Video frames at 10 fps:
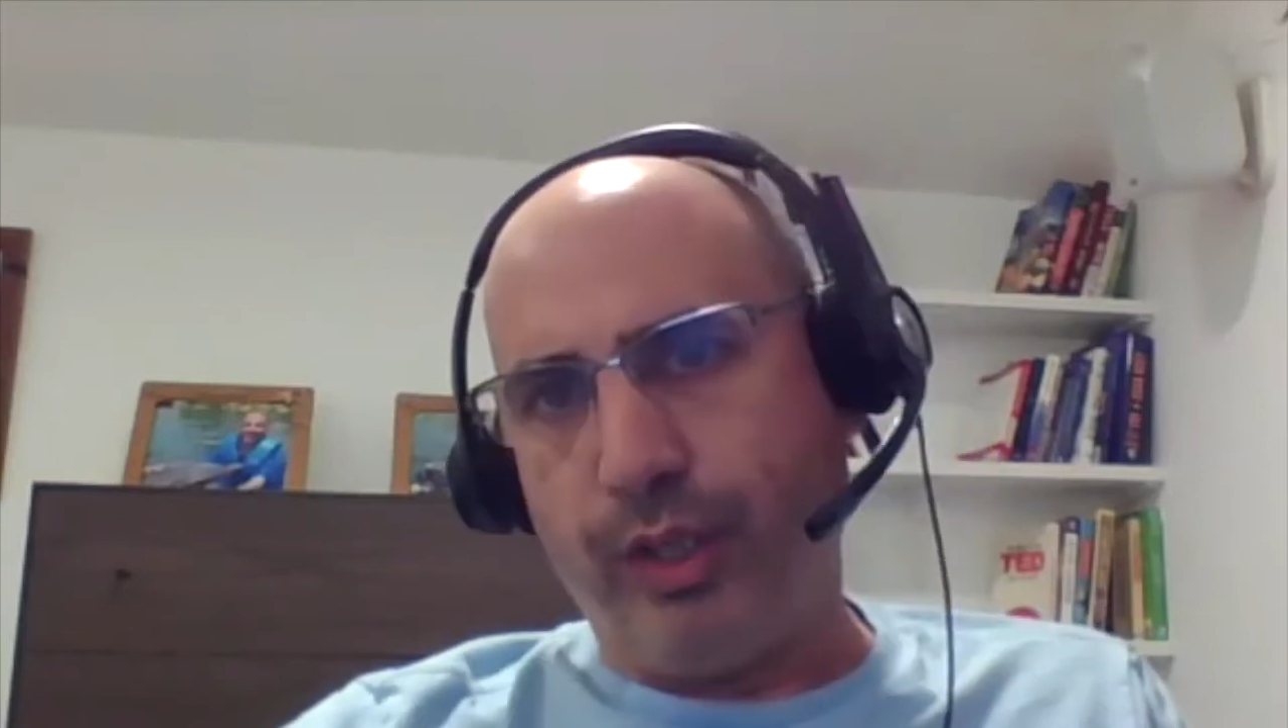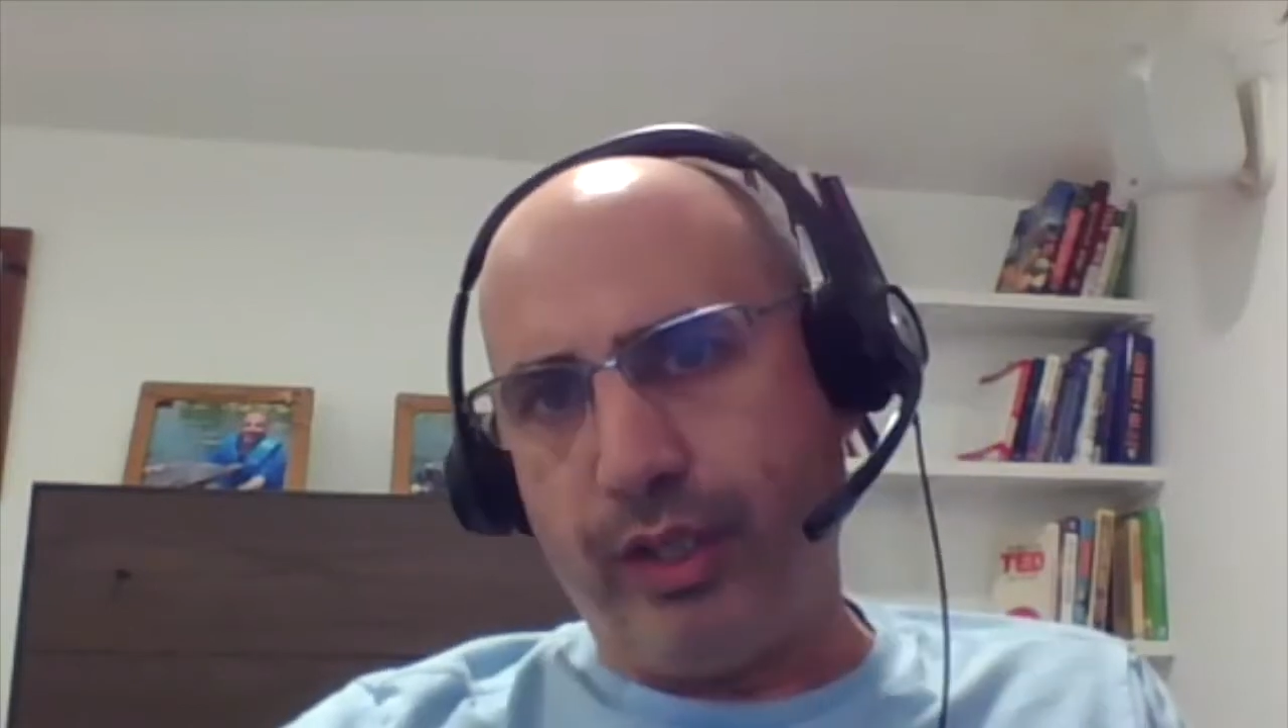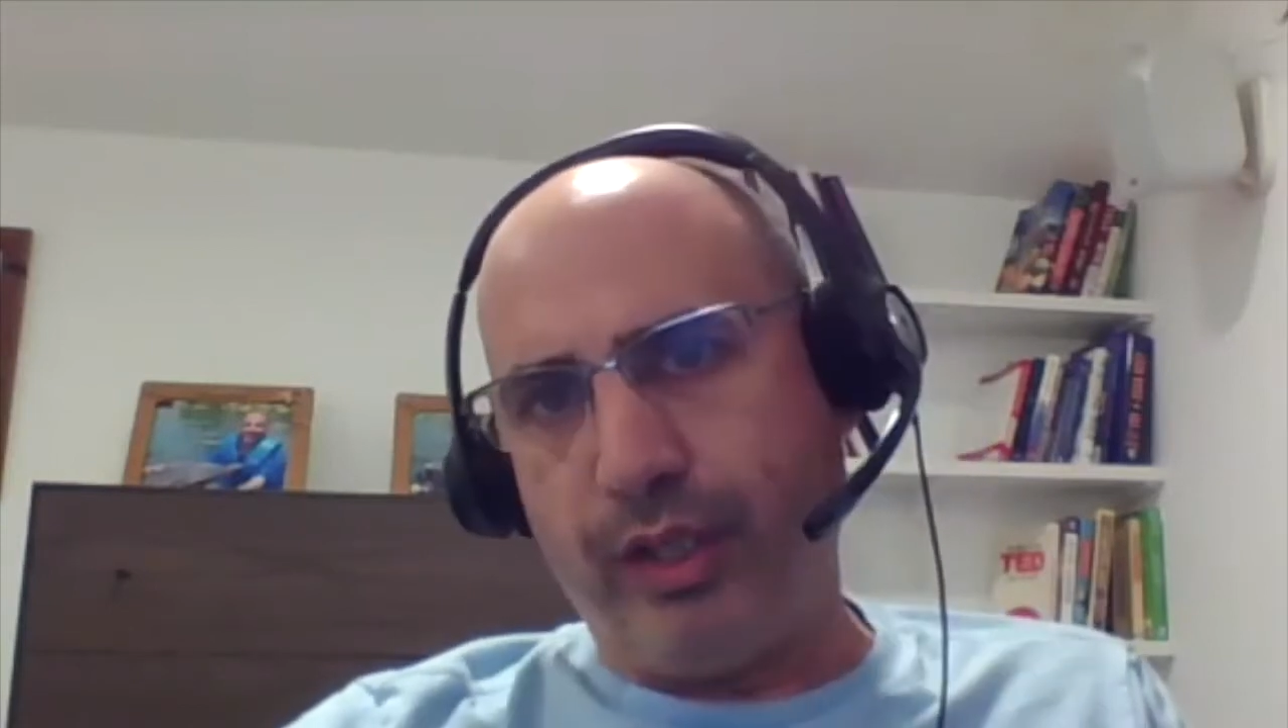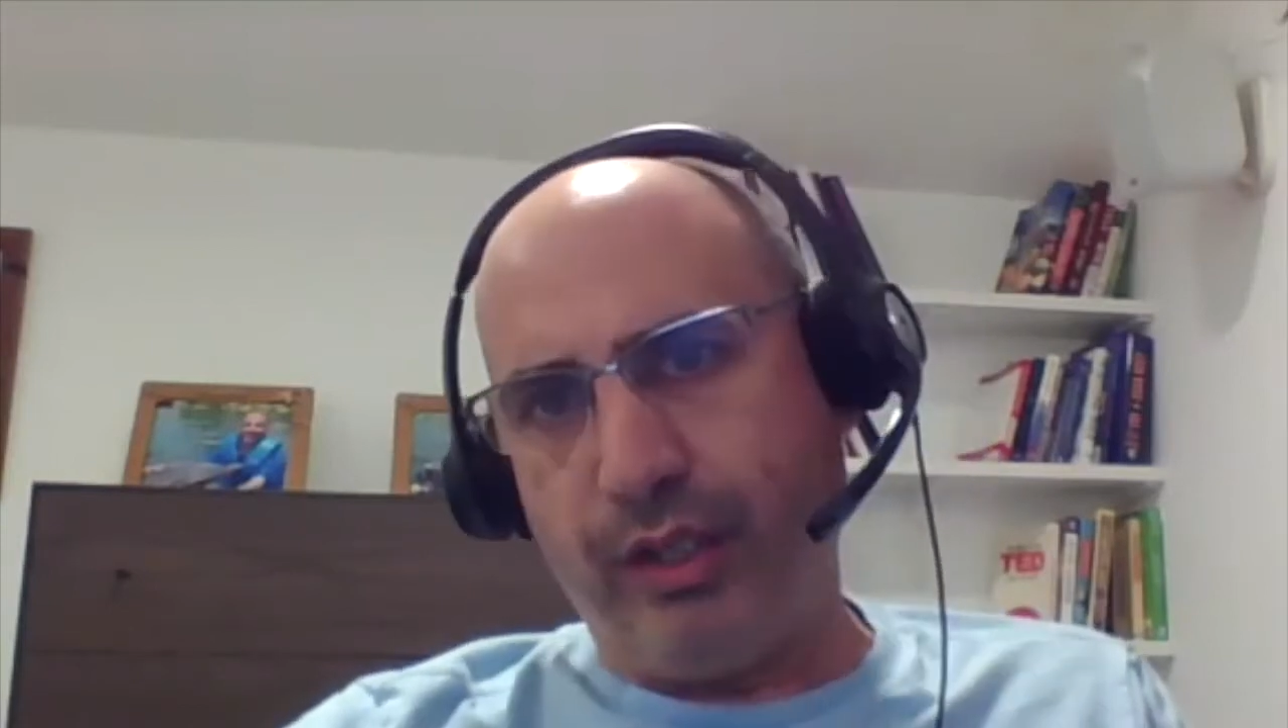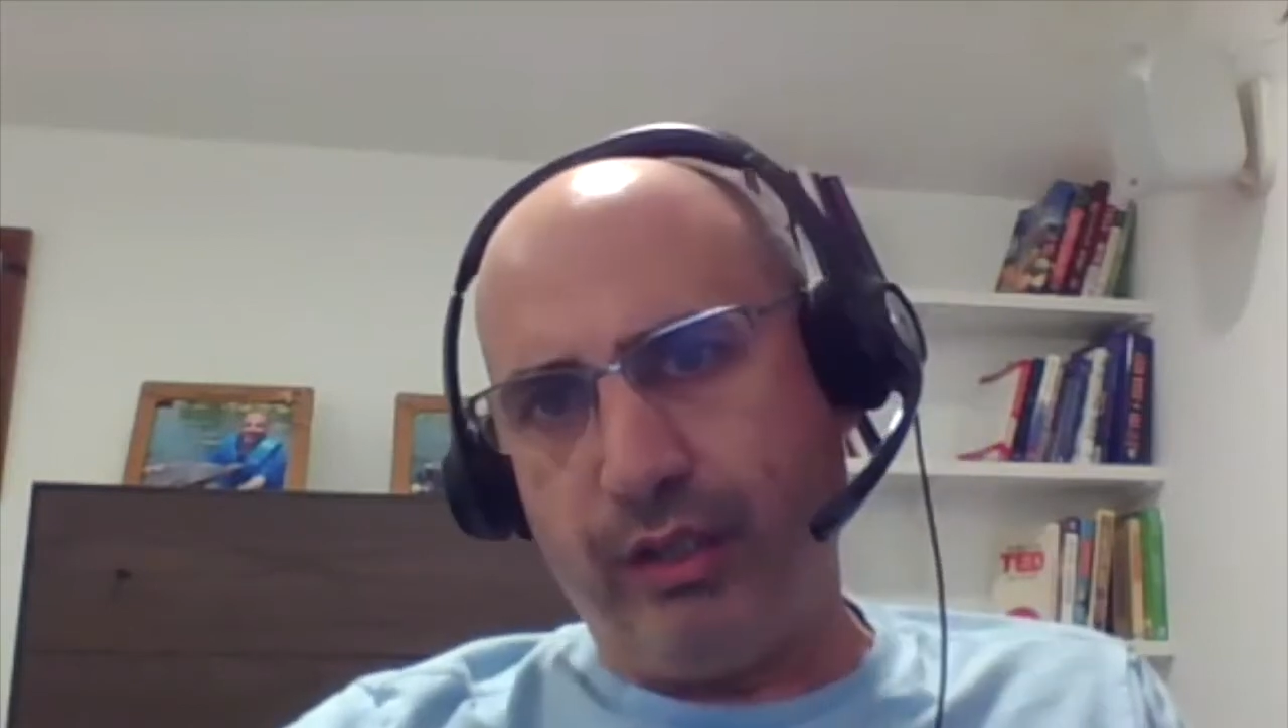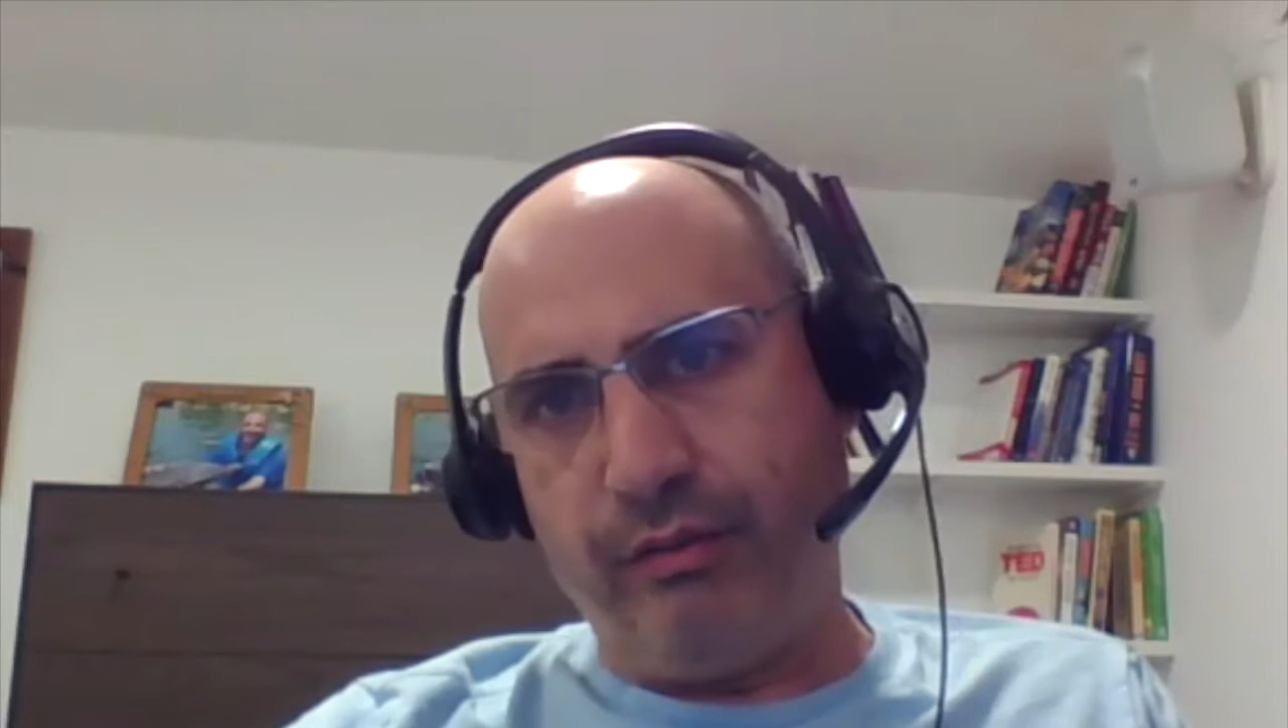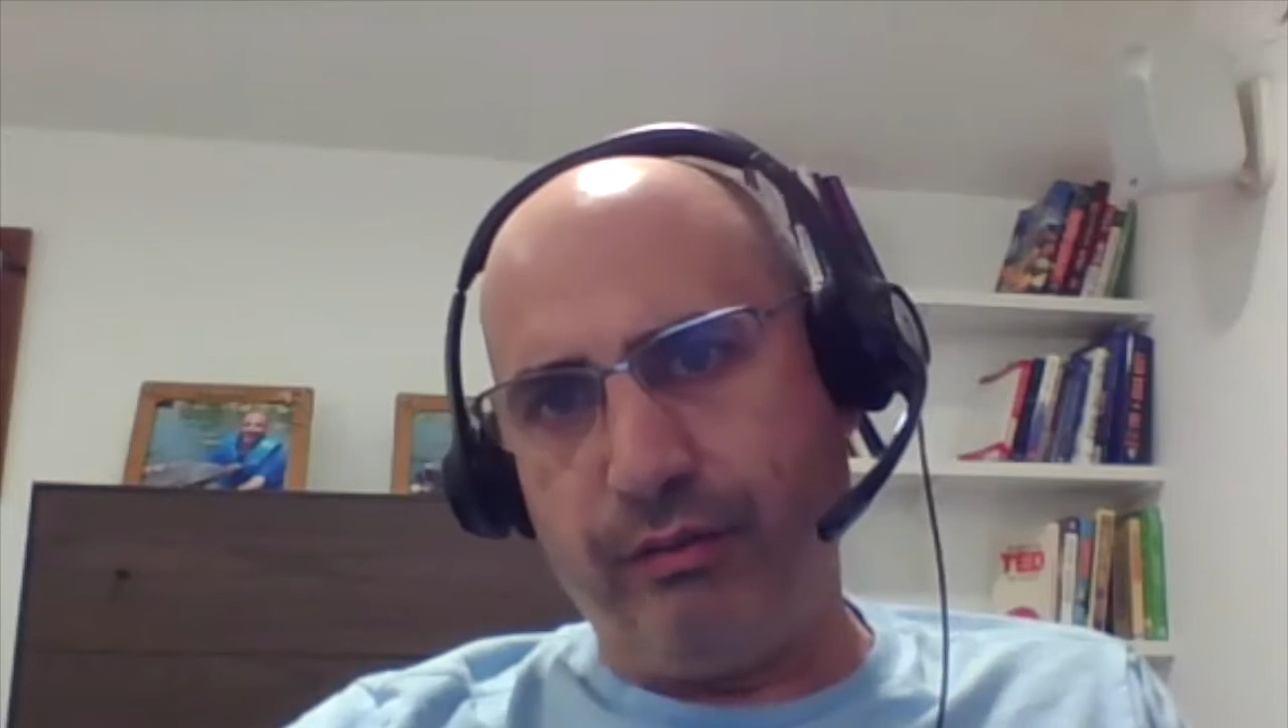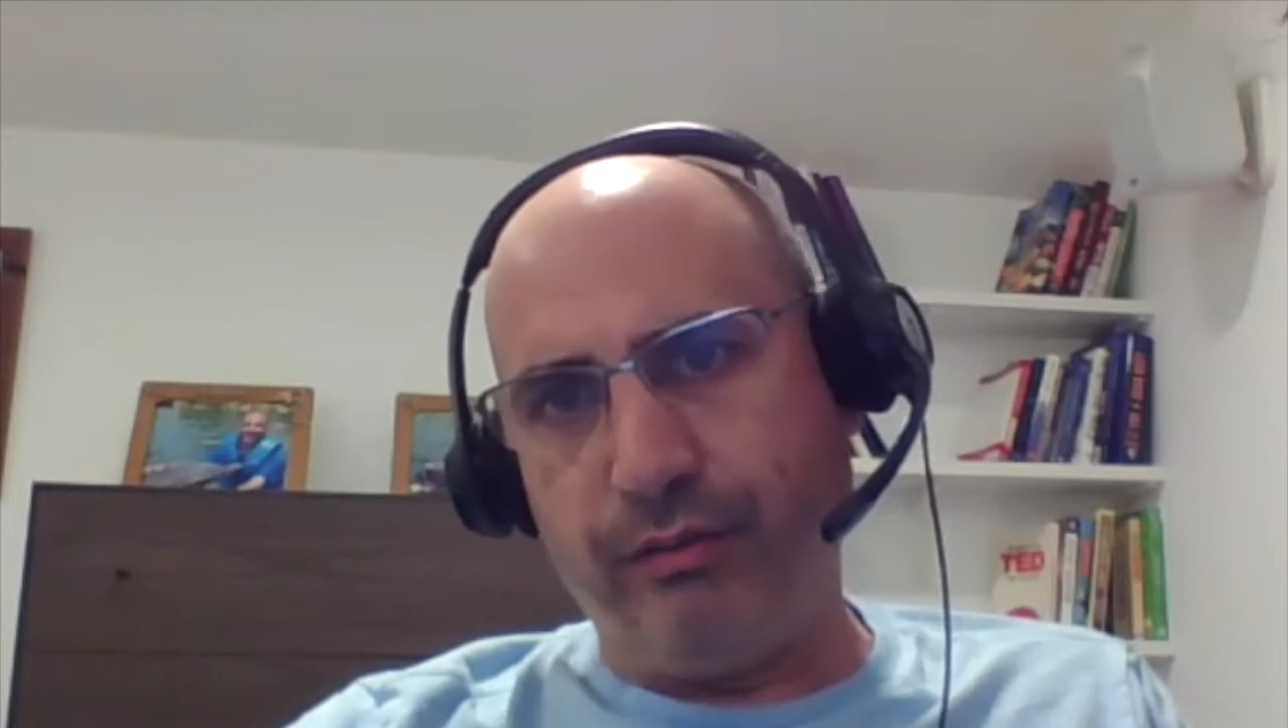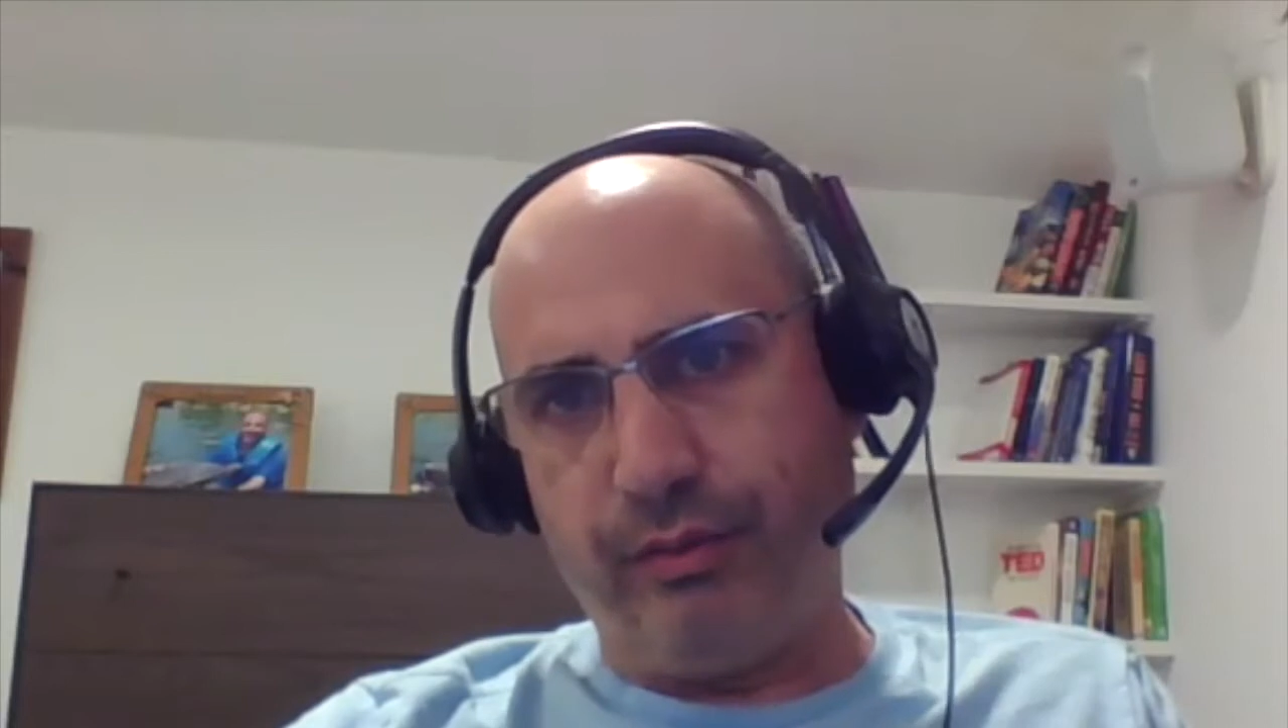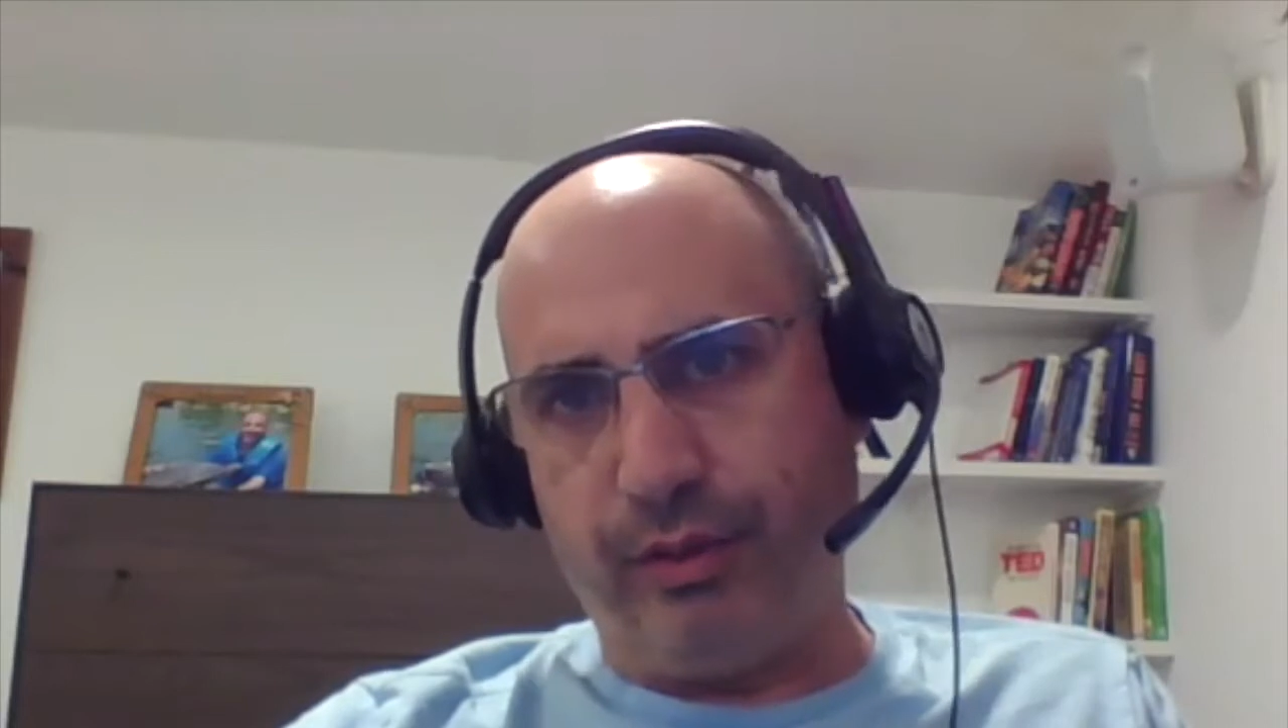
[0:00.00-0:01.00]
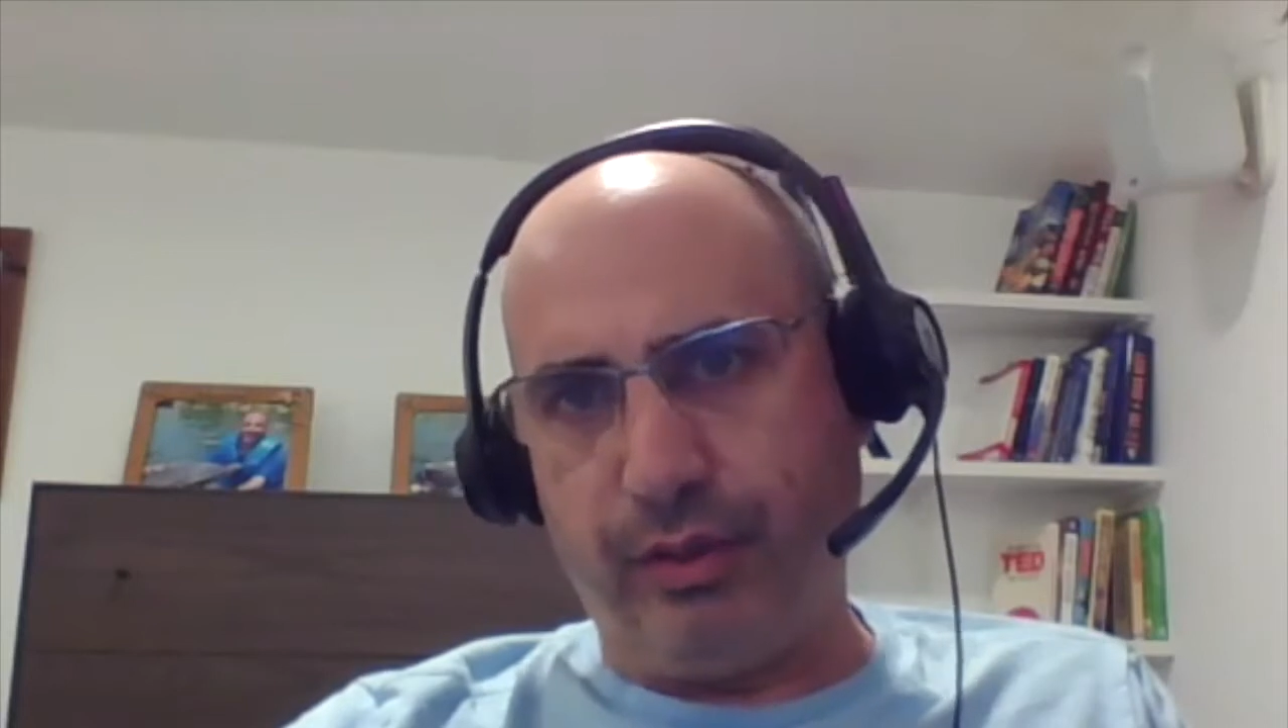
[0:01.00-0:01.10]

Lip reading: have